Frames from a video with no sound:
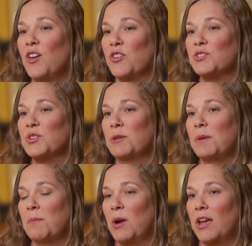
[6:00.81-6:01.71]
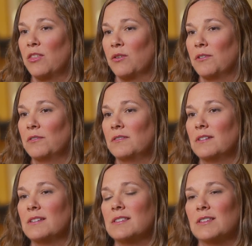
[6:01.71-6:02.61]
there's going to be a breakthrough."
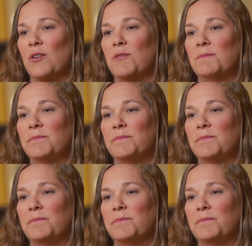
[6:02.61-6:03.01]
So